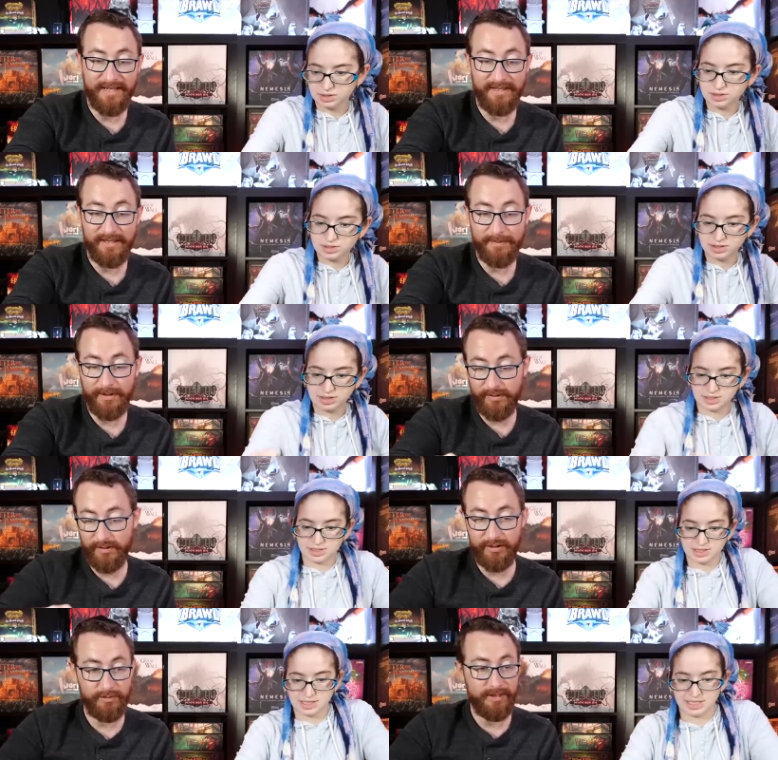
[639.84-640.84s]
Speaker 1: I need
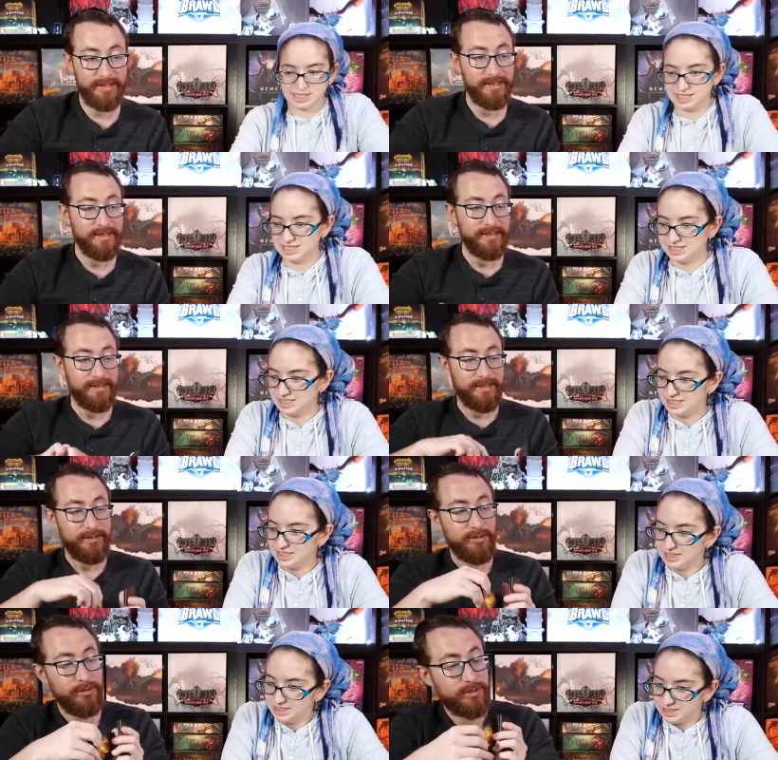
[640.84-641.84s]
apparently to uh
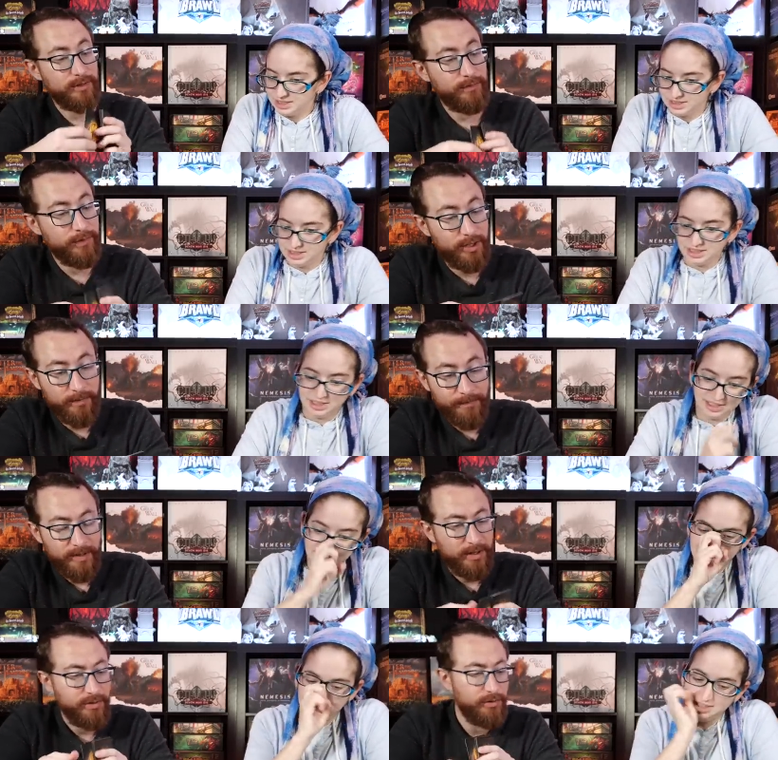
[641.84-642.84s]
to do stuff over here.
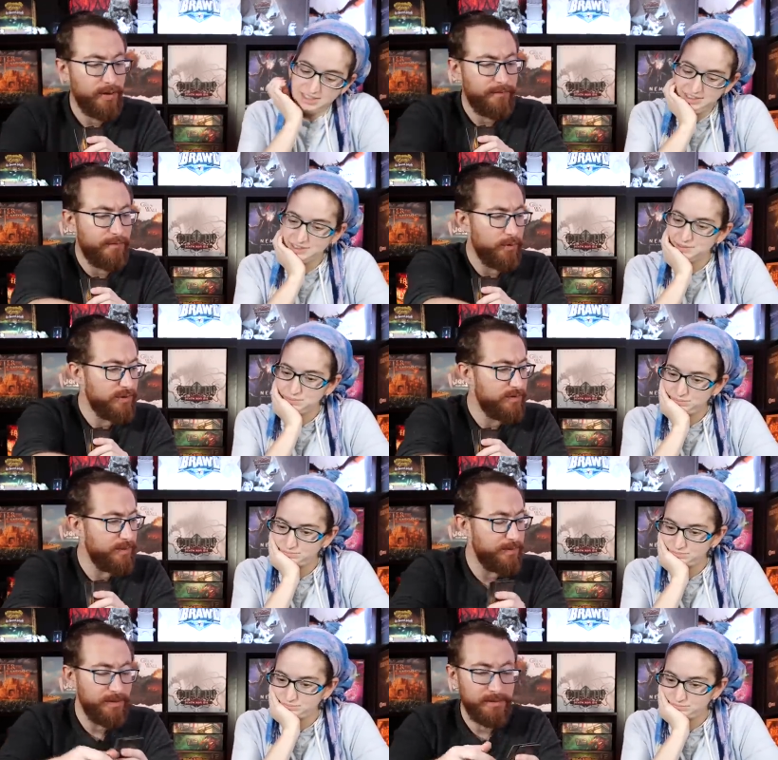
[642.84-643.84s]
You have forced
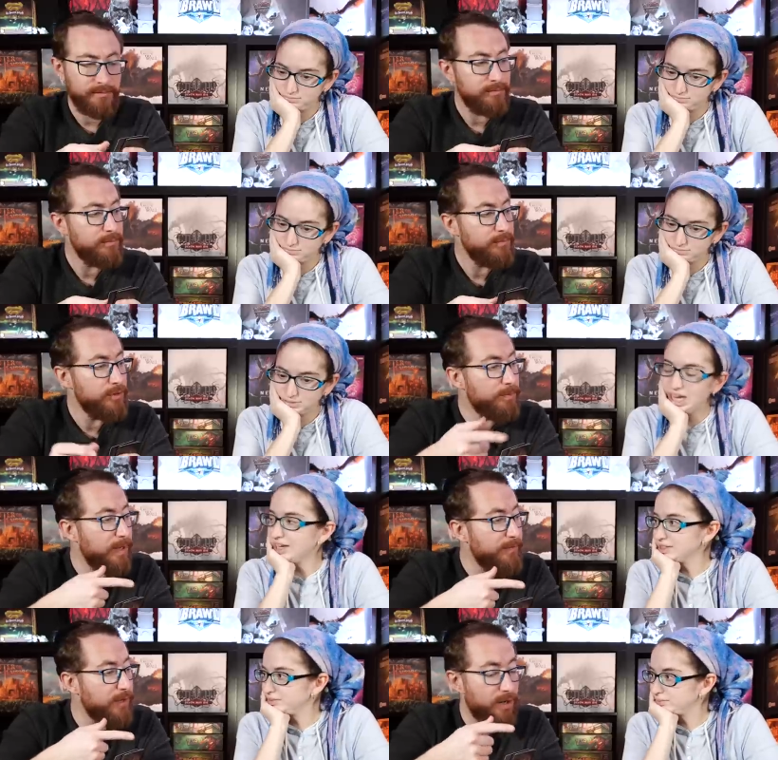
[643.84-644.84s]
CP. Did you yeah.
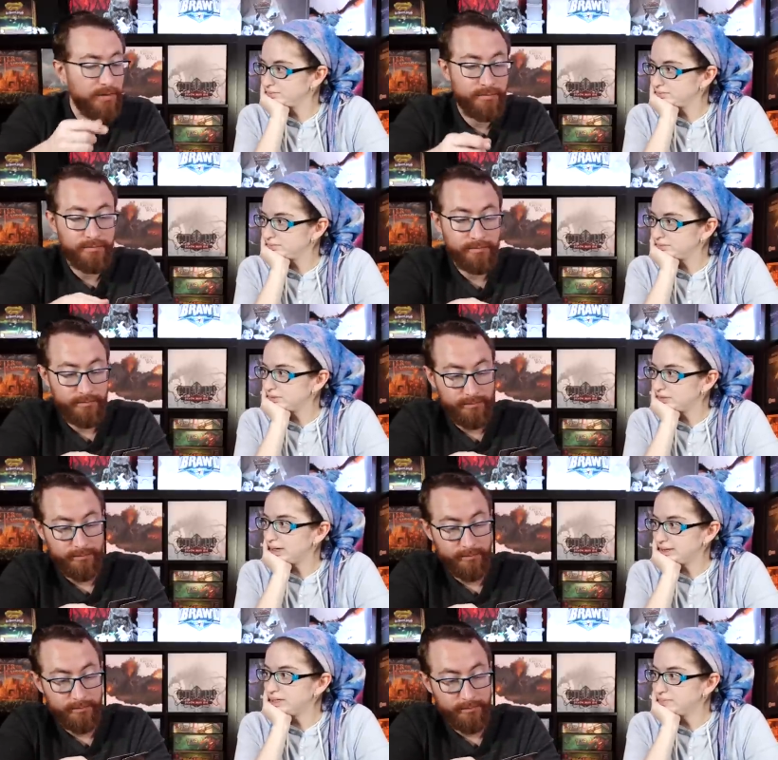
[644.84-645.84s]
play for the card?
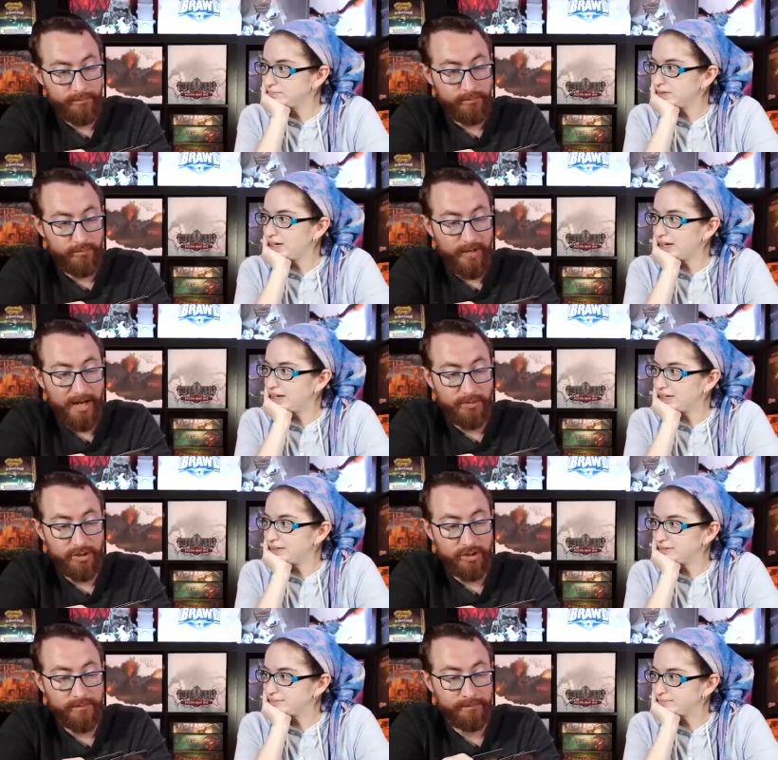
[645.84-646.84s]
Speaker 2: I did.
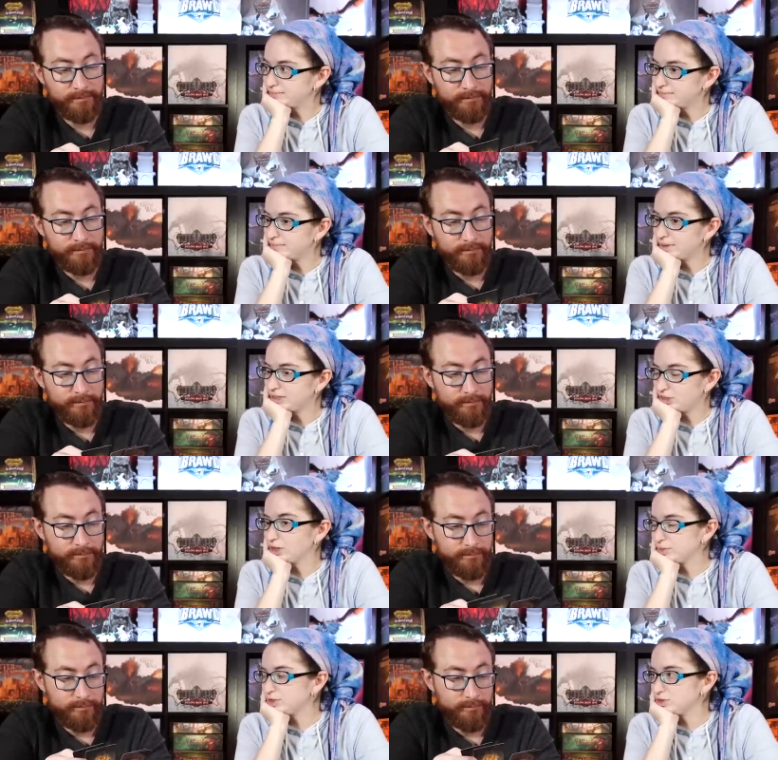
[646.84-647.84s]
I Ouch.
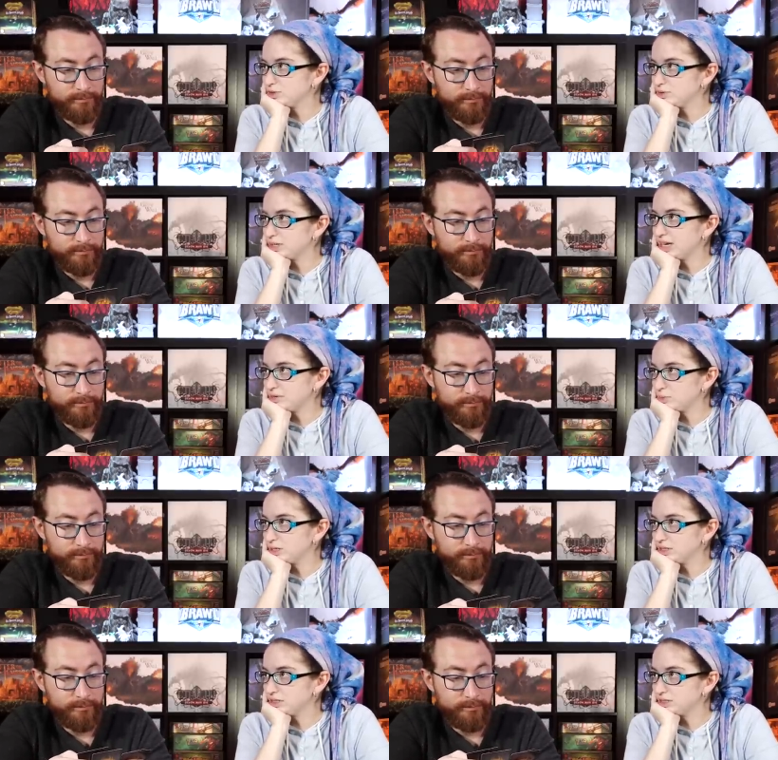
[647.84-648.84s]
started with two, gained
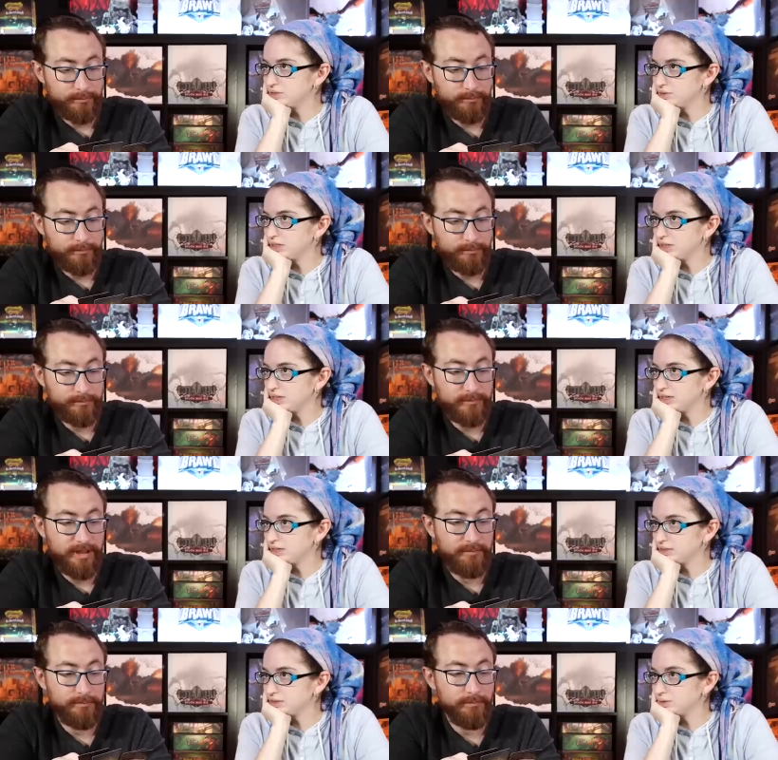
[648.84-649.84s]
one, didn't do anything,
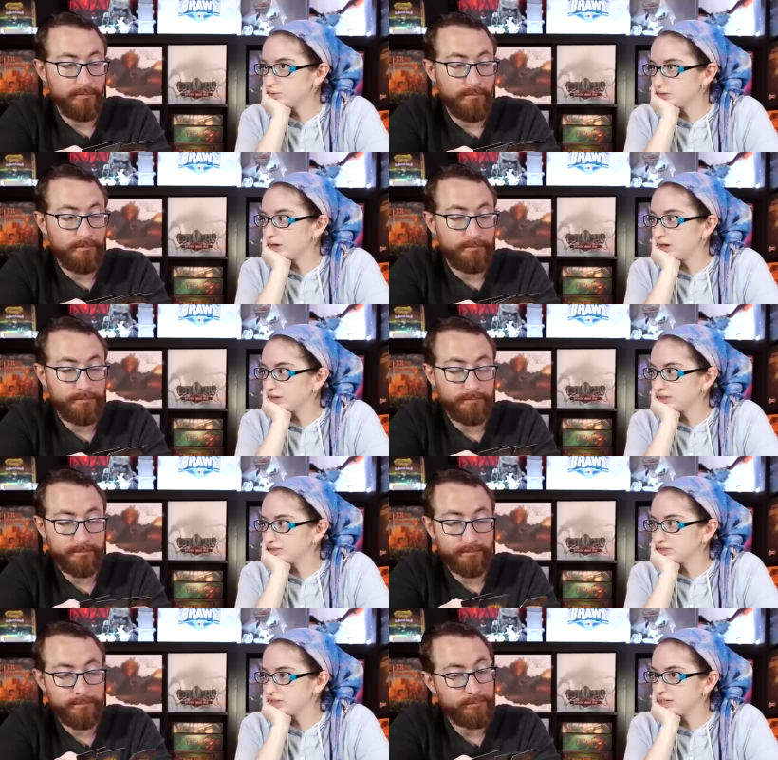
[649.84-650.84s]
okay. sold a card
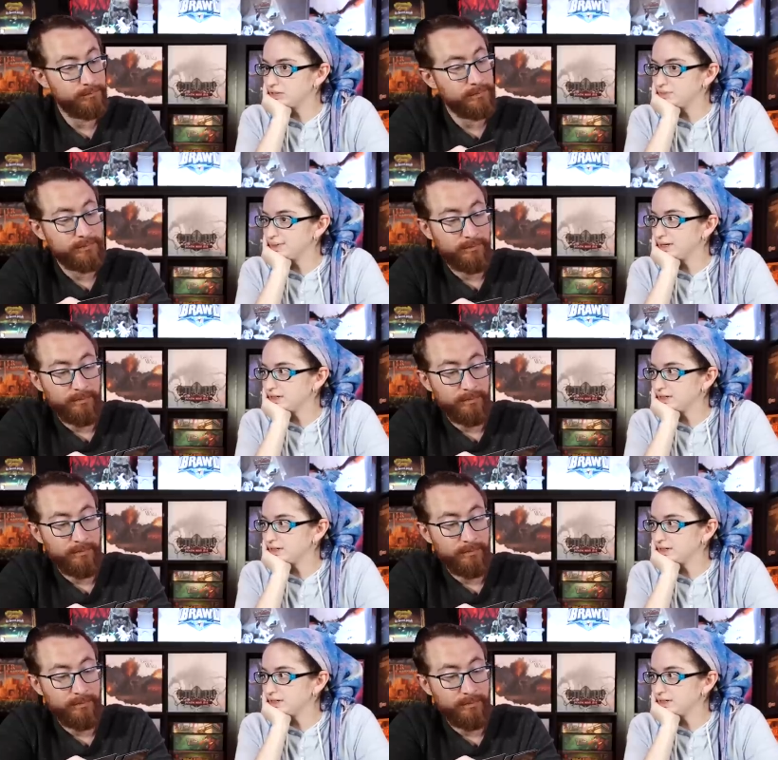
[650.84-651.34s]
because I had too many